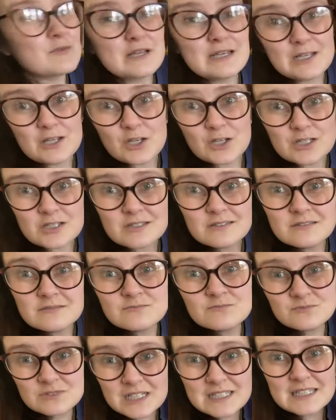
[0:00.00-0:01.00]
really good,
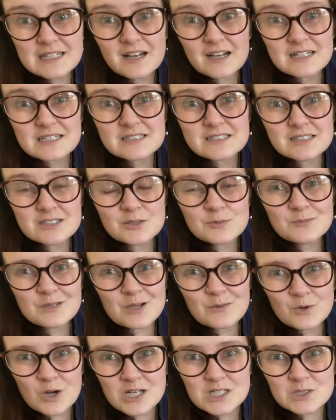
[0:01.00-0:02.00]
really liked them. They
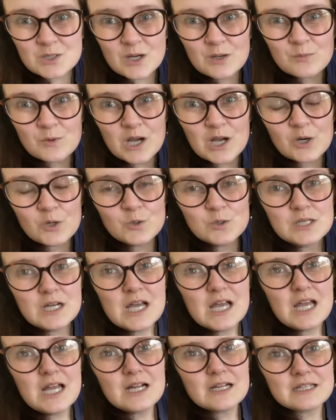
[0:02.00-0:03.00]
worked quite well.
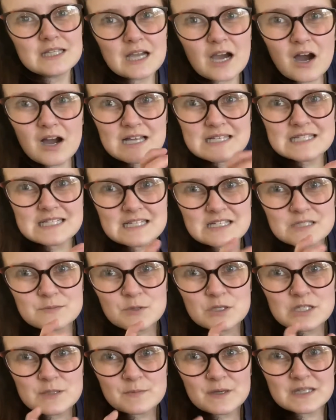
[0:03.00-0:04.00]
The idea is
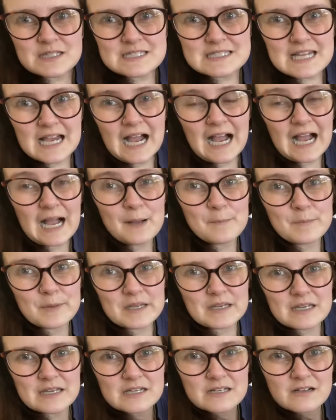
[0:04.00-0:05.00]
put it by the tap
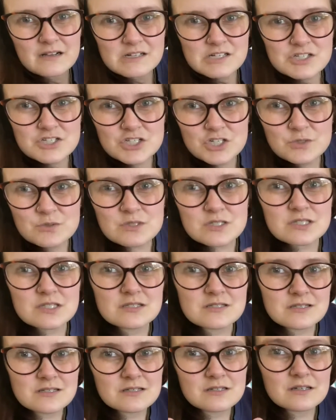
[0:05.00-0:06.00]
and then it kind of shoots,
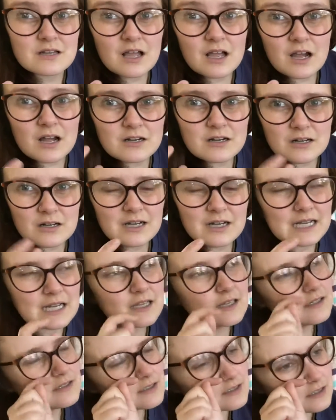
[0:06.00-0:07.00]
like unlike
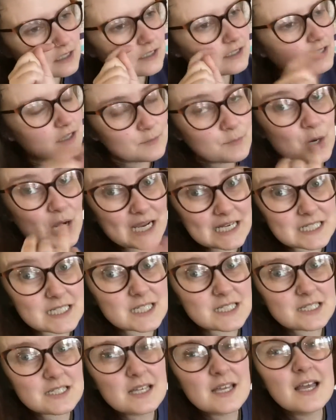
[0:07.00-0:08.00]
certain other
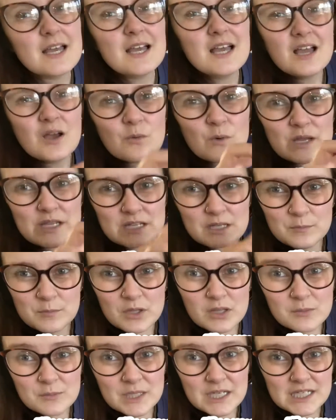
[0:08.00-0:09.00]
brands where you can
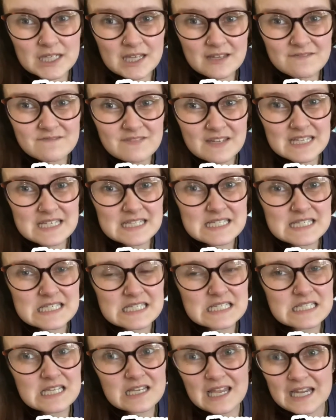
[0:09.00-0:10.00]
put them in and they
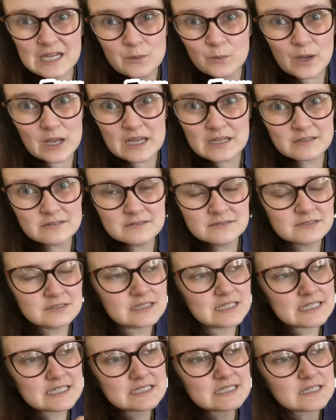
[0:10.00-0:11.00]
fizz. Anyway,
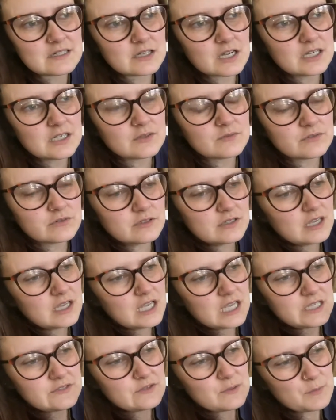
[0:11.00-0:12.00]
this kind of,
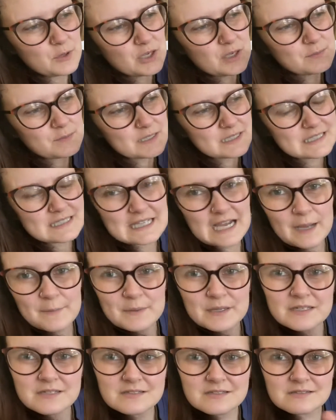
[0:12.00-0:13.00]
if you put it by the
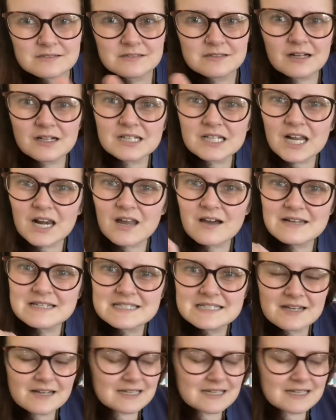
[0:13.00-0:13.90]
tap, it kind of glides